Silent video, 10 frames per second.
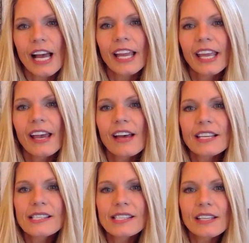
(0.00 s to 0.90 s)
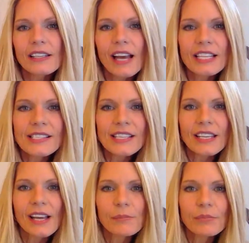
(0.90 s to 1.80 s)
I
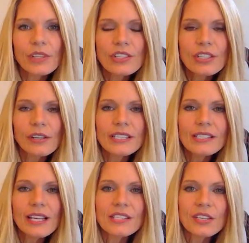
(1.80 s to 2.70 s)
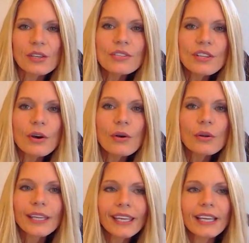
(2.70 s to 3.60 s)
see Sherry says use the whole
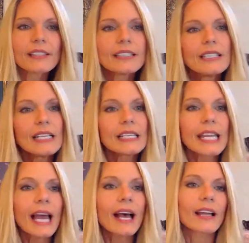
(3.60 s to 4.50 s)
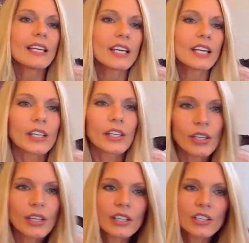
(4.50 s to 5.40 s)
kit. Yeah,
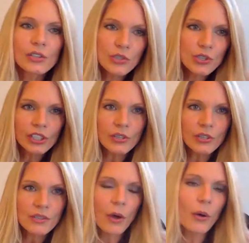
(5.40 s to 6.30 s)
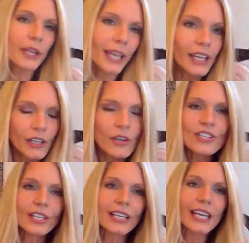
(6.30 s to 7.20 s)
you should use a whole kit
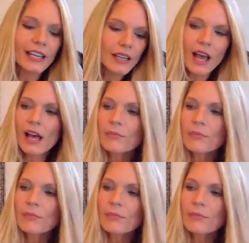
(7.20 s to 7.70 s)
usually.